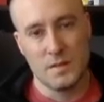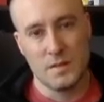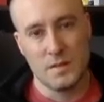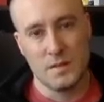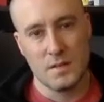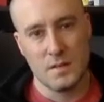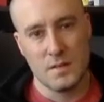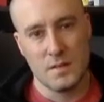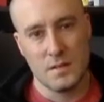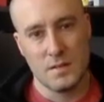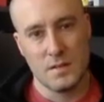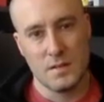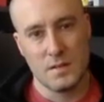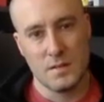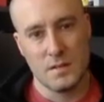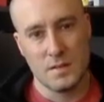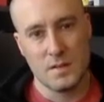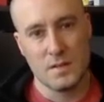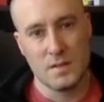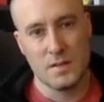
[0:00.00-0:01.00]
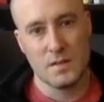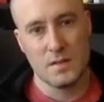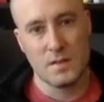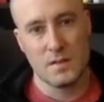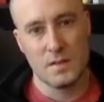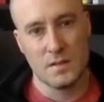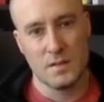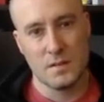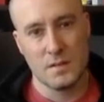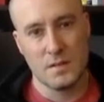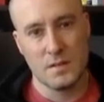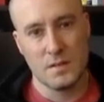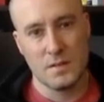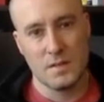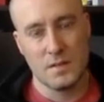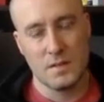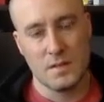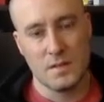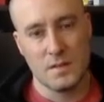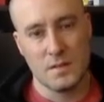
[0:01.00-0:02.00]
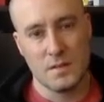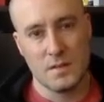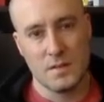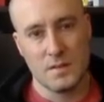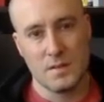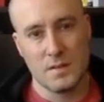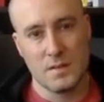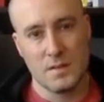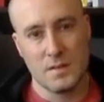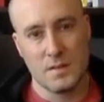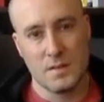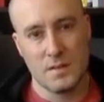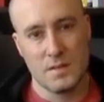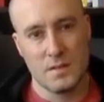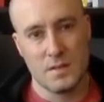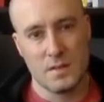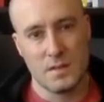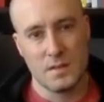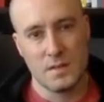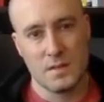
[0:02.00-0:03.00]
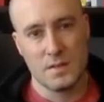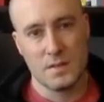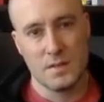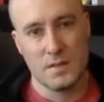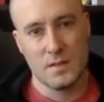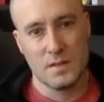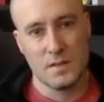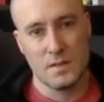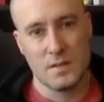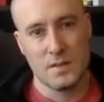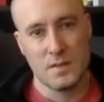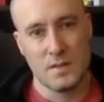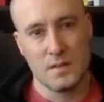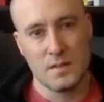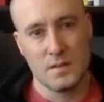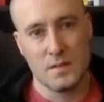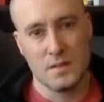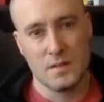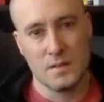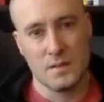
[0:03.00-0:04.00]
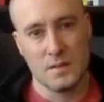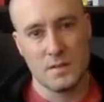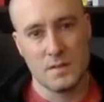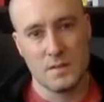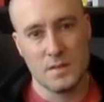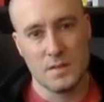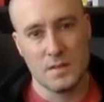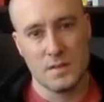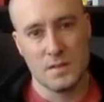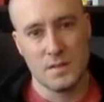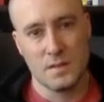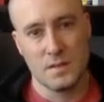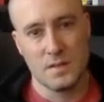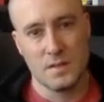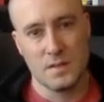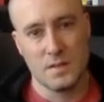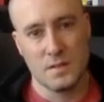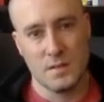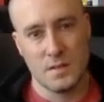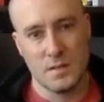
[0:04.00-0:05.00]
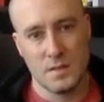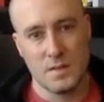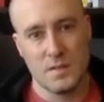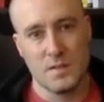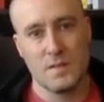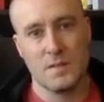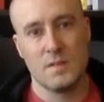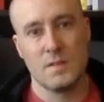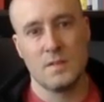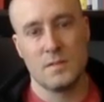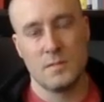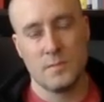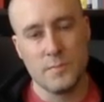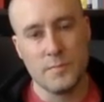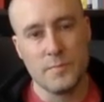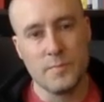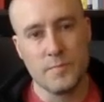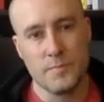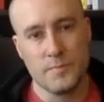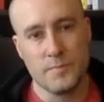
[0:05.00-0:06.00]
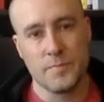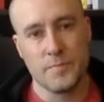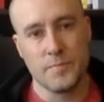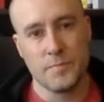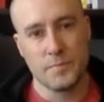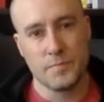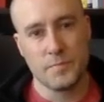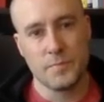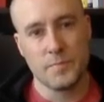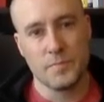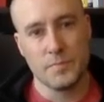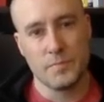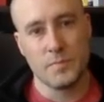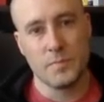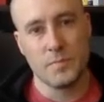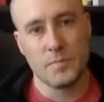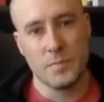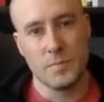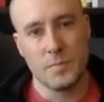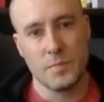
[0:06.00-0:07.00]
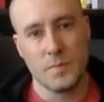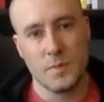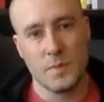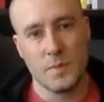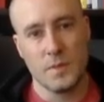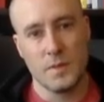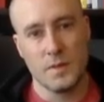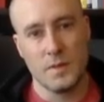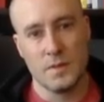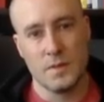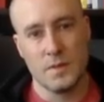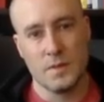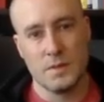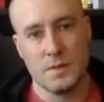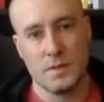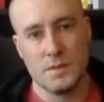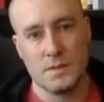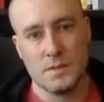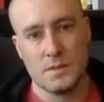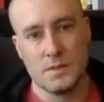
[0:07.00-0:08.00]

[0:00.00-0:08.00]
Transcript: This person isn't speaking.